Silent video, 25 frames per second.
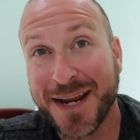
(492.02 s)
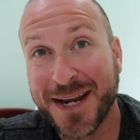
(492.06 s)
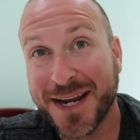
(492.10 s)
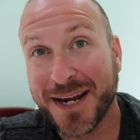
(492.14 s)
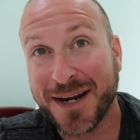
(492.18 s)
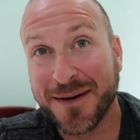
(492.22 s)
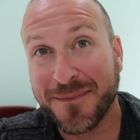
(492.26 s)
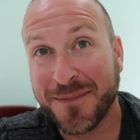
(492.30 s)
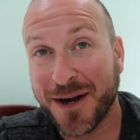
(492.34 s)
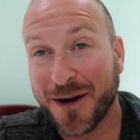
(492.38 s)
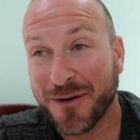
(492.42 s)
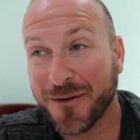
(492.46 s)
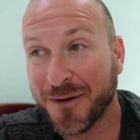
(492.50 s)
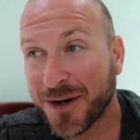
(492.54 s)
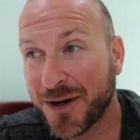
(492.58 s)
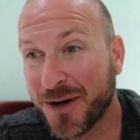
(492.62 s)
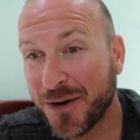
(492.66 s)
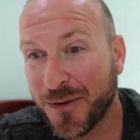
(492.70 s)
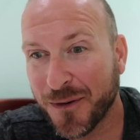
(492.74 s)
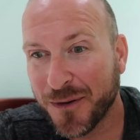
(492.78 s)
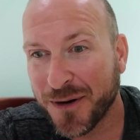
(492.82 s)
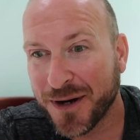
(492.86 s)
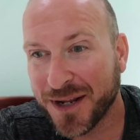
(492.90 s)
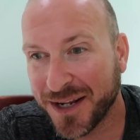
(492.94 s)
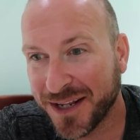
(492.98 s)
thinking about
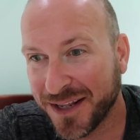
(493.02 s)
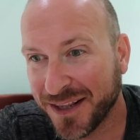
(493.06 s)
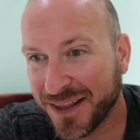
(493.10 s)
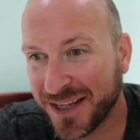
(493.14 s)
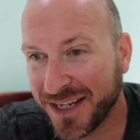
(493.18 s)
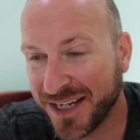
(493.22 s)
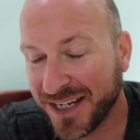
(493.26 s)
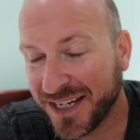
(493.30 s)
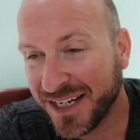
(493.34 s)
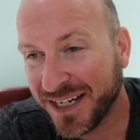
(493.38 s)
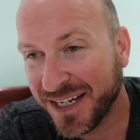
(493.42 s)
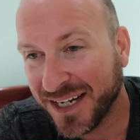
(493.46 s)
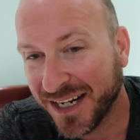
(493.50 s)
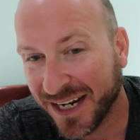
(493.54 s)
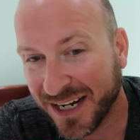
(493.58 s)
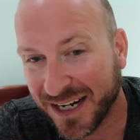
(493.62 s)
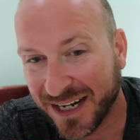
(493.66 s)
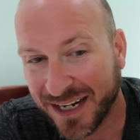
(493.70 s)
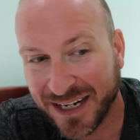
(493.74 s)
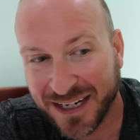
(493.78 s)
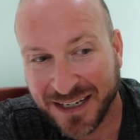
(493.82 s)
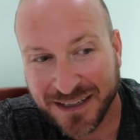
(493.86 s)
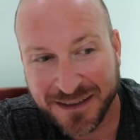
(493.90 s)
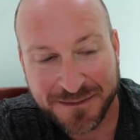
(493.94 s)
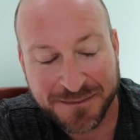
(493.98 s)
recording
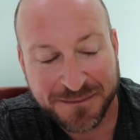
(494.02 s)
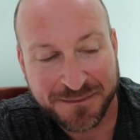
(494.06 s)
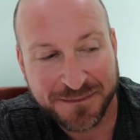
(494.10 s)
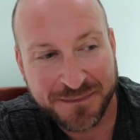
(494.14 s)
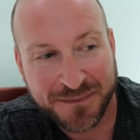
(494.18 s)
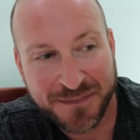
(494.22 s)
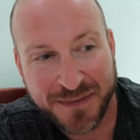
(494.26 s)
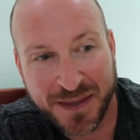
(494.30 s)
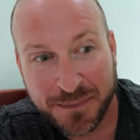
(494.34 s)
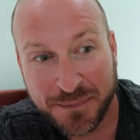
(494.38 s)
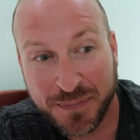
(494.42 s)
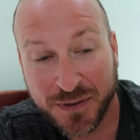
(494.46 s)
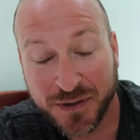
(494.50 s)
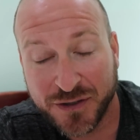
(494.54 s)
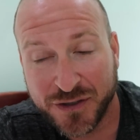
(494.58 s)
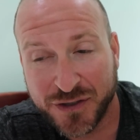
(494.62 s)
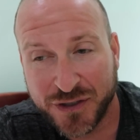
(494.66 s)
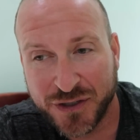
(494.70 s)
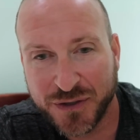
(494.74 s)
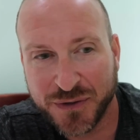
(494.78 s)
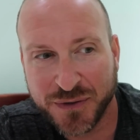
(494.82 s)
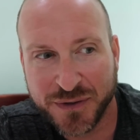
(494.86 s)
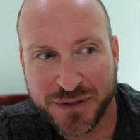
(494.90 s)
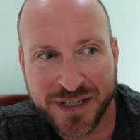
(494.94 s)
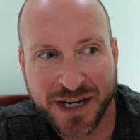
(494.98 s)
the
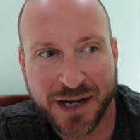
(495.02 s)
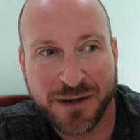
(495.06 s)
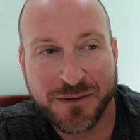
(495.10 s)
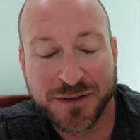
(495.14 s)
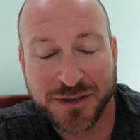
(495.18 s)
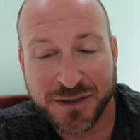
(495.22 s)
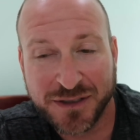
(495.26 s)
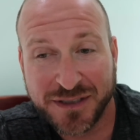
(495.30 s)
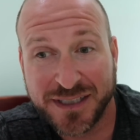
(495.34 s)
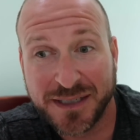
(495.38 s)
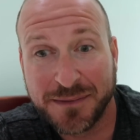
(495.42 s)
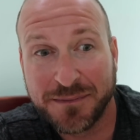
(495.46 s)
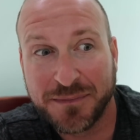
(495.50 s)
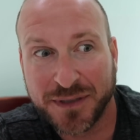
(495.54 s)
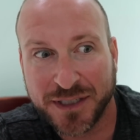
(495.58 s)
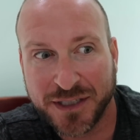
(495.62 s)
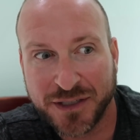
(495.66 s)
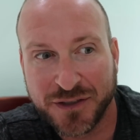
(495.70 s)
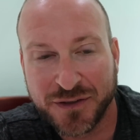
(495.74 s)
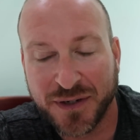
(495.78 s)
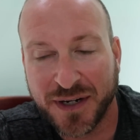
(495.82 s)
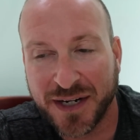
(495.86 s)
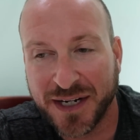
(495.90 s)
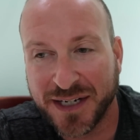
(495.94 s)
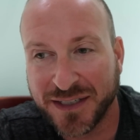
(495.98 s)
pursuit. I was
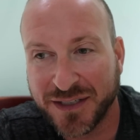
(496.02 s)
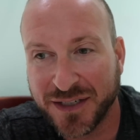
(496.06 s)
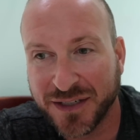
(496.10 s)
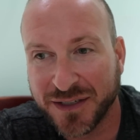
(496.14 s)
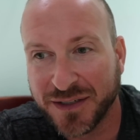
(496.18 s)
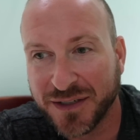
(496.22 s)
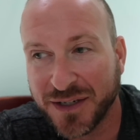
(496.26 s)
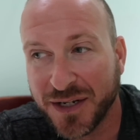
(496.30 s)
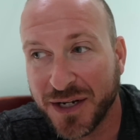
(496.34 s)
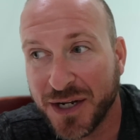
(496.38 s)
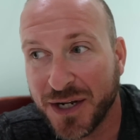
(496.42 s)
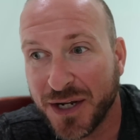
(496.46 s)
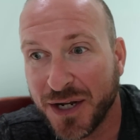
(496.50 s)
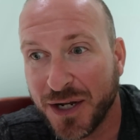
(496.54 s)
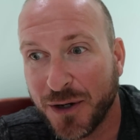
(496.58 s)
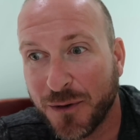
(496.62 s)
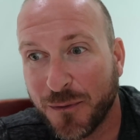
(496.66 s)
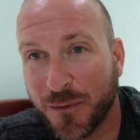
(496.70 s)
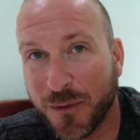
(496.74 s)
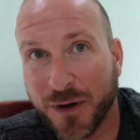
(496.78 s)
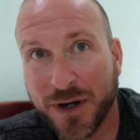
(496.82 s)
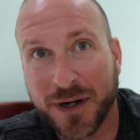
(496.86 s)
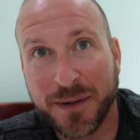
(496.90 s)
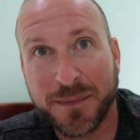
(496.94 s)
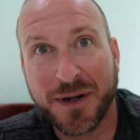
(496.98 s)
simply trying to
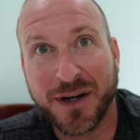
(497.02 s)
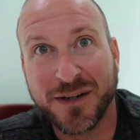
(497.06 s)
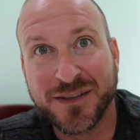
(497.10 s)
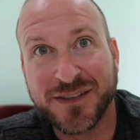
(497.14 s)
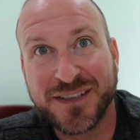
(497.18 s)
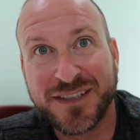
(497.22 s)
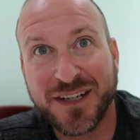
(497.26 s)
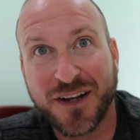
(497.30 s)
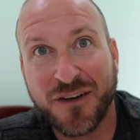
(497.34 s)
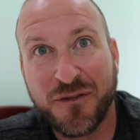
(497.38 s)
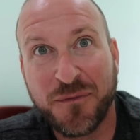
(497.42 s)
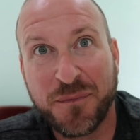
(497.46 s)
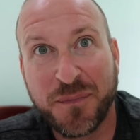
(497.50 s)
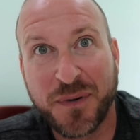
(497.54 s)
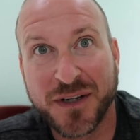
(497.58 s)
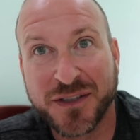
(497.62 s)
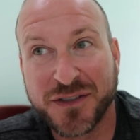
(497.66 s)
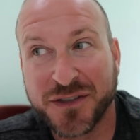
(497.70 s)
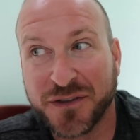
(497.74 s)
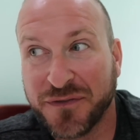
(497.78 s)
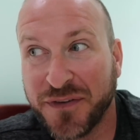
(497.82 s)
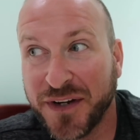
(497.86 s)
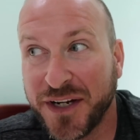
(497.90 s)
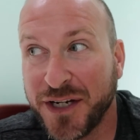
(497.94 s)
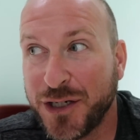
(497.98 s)
worry about
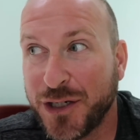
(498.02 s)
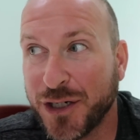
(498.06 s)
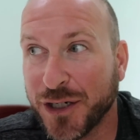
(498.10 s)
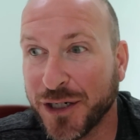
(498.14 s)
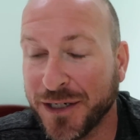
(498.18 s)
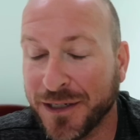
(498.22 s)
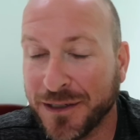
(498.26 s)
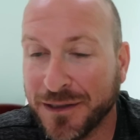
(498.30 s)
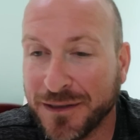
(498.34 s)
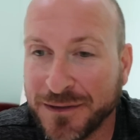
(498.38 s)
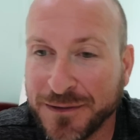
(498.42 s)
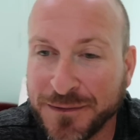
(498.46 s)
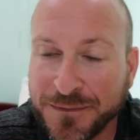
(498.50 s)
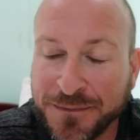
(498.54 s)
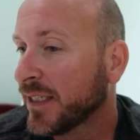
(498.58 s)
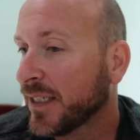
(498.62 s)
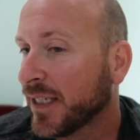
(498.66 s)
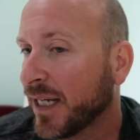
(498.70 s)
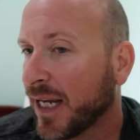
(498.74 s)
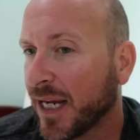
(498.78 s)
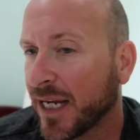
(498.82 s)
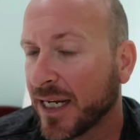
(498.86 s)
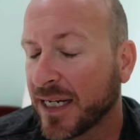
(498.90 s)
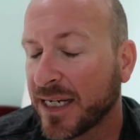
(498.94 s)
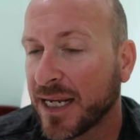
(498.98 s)
self-preservation.
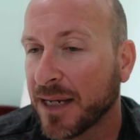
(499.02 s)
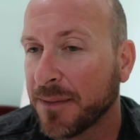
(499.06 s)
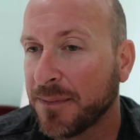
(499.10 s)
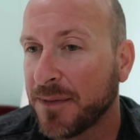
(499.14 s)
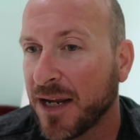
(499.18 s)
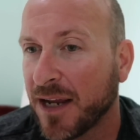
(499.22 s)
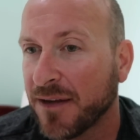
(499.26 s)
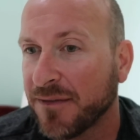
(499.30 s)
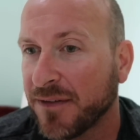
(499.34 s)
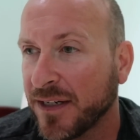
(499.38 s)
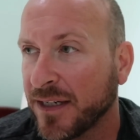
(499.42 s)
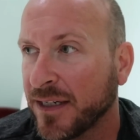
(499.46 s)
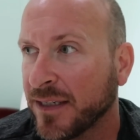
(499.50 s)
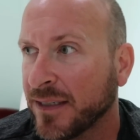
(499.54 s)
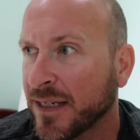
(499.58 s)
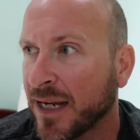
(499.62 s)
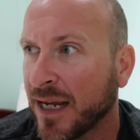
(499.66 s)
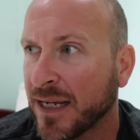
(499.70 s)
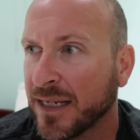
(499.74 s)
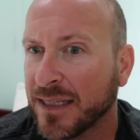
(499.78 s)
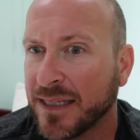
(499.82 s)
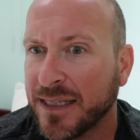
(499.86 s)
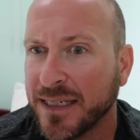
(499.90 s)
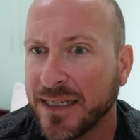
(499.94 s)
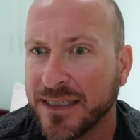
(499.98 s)
I kept having
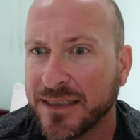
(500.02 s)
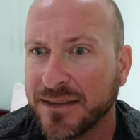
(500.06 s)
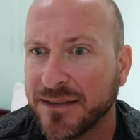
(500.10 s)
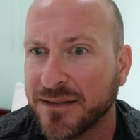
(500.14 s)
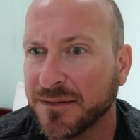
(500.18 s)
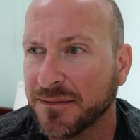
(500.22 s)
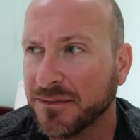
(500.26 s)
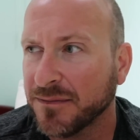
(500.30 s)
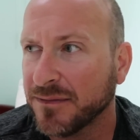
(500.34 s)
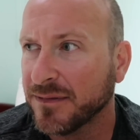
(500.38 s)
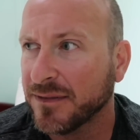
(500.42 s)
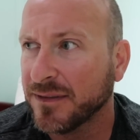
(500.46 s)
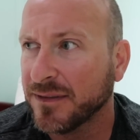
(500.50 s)
these